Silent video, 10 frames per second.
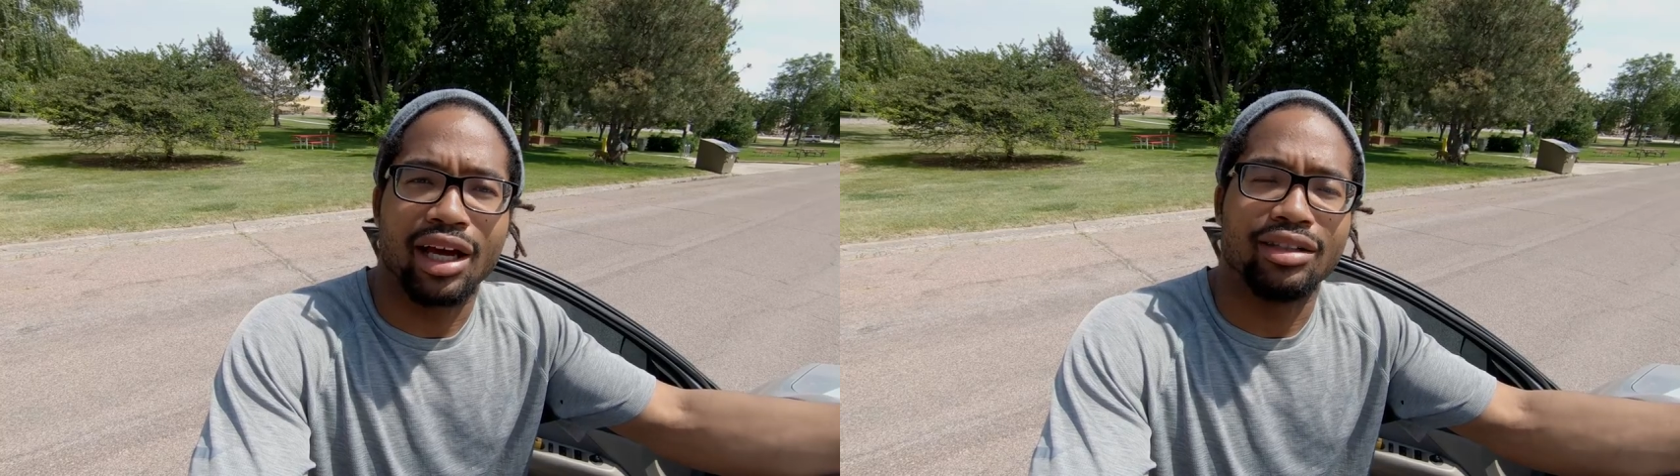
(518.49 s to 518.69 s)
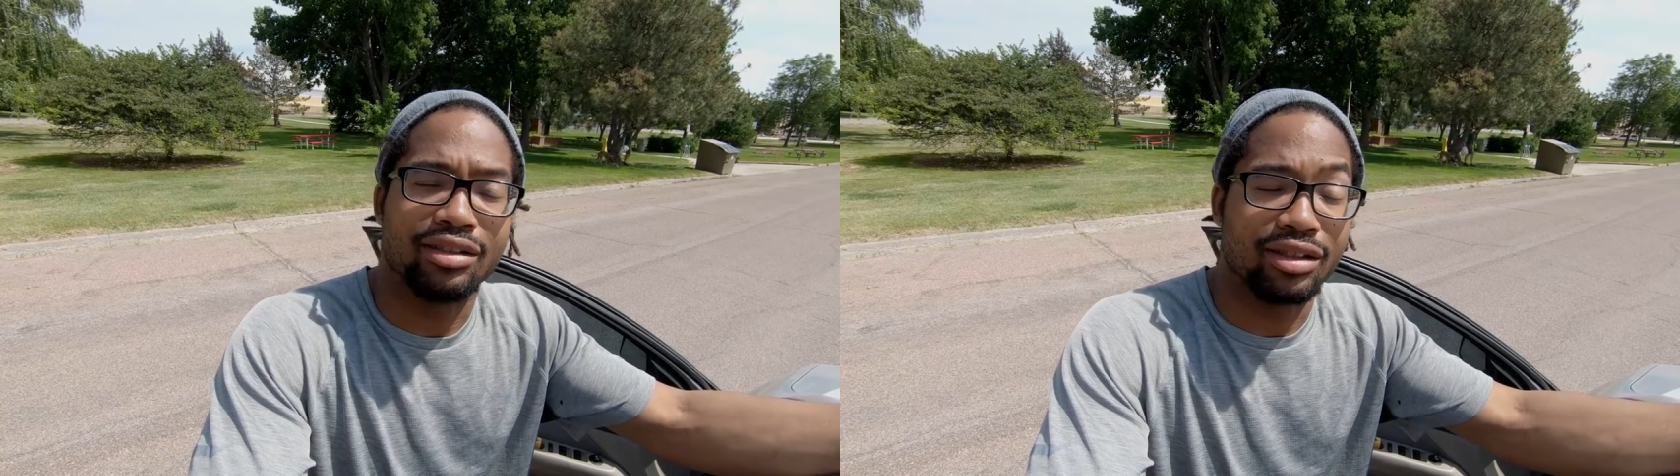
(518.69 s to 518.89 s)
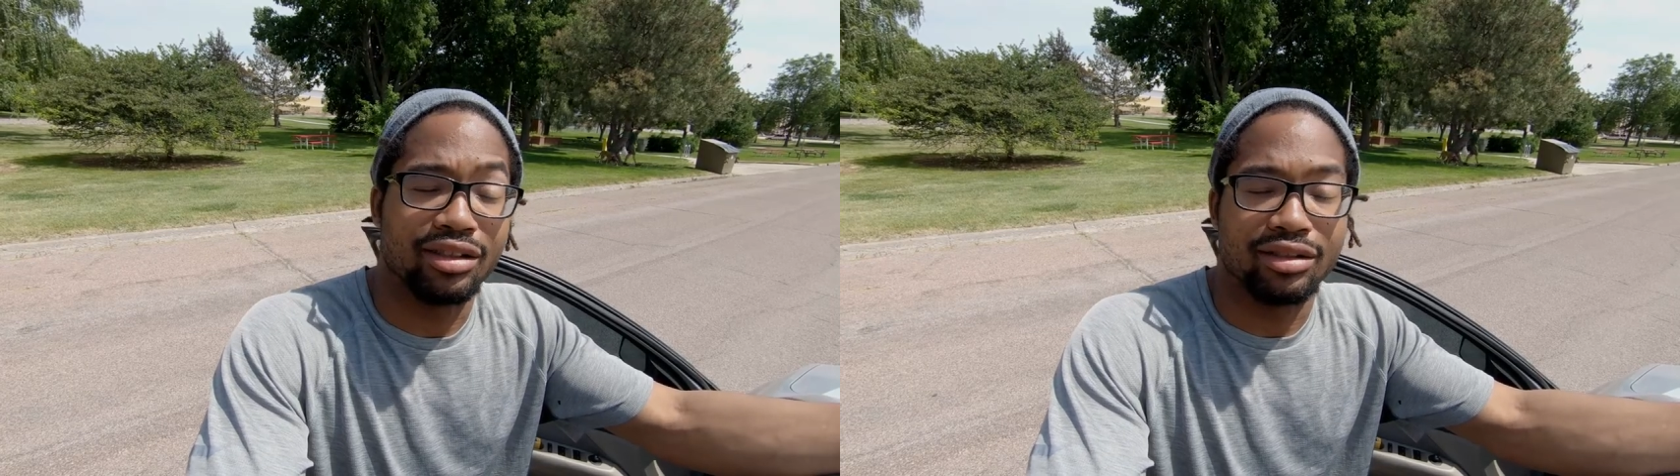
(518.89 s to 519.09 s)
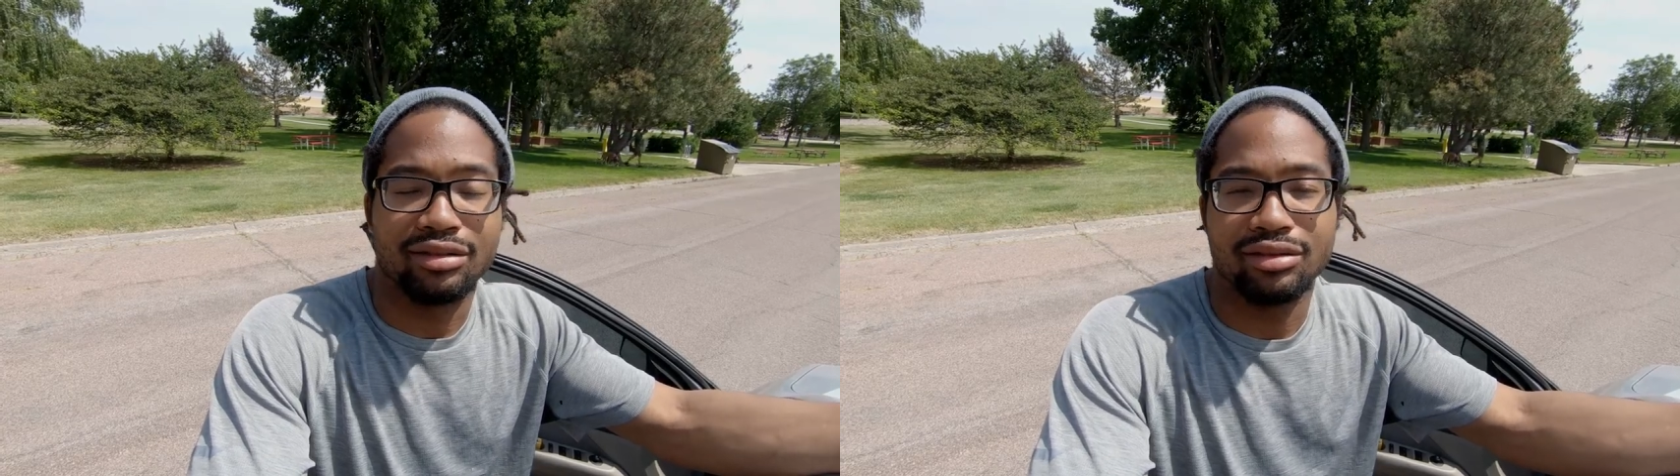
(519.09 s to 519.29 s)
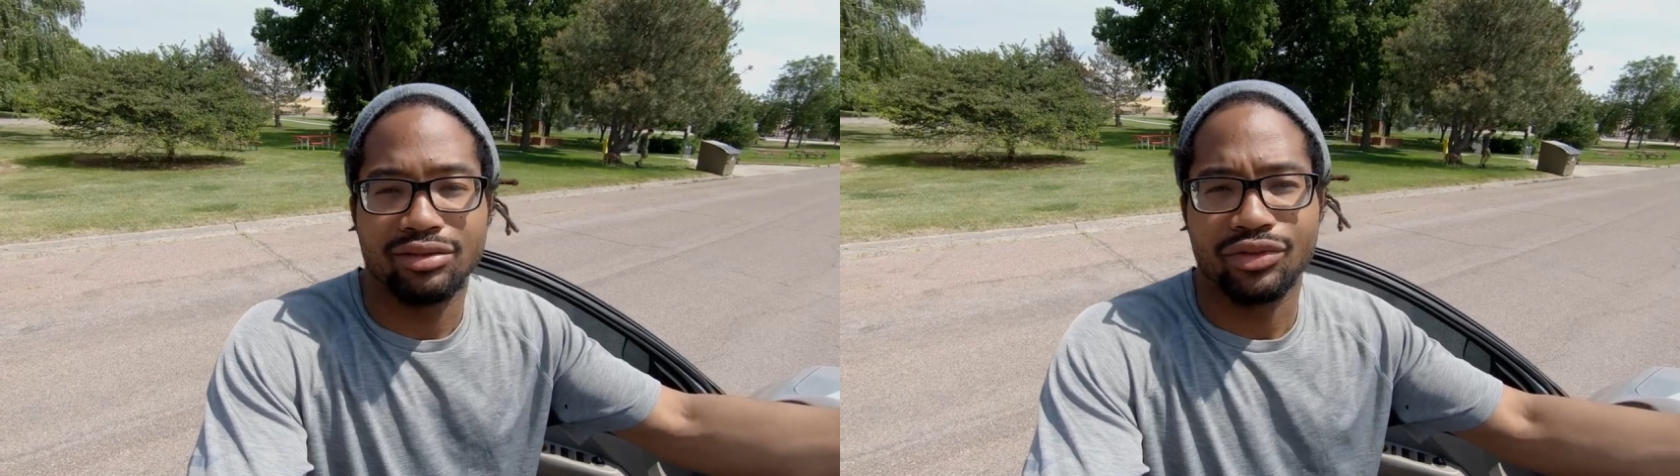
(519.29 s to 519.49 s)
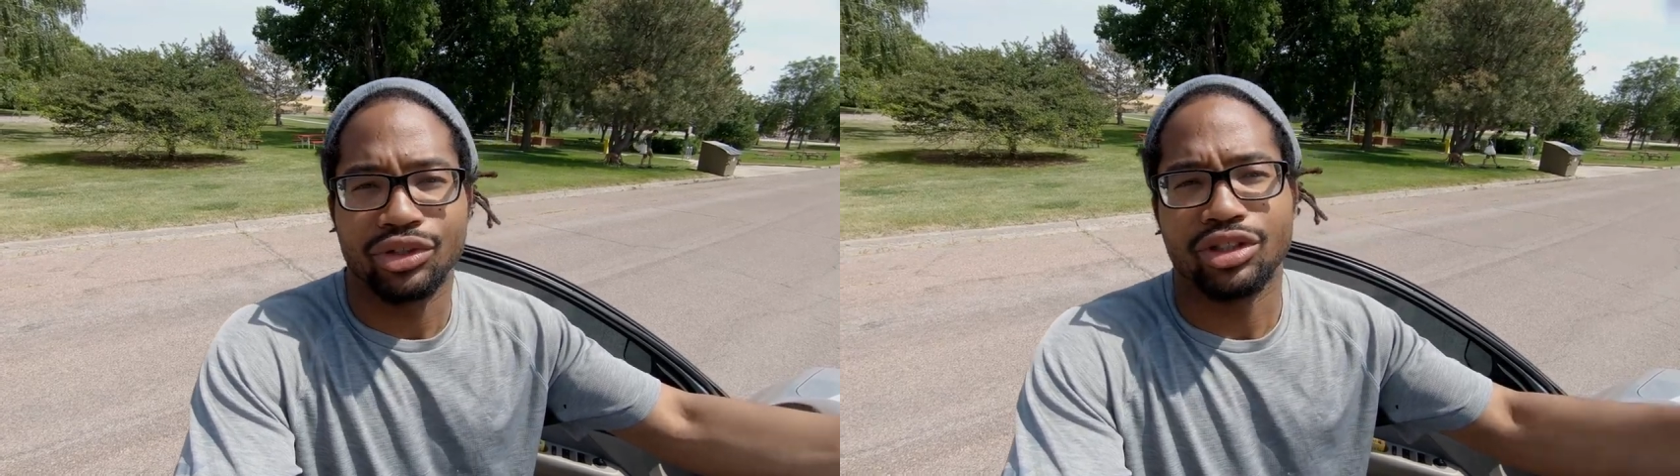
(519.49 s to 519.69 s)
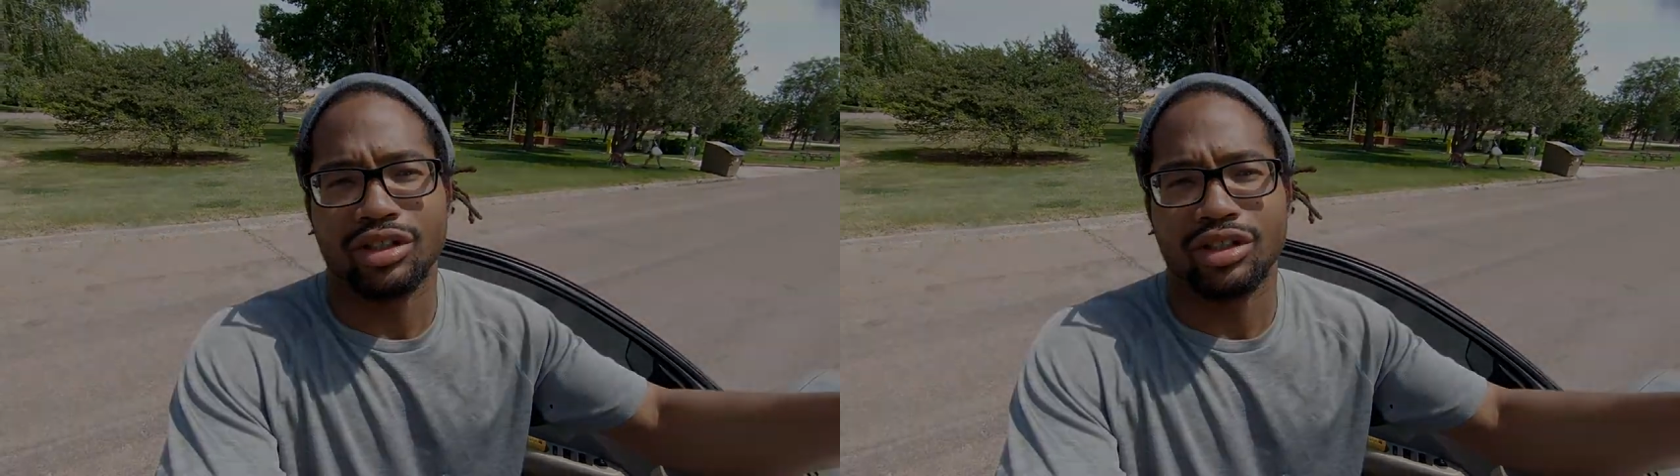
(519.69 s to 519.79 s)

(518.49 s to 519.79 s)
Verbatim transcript: It's good for sure.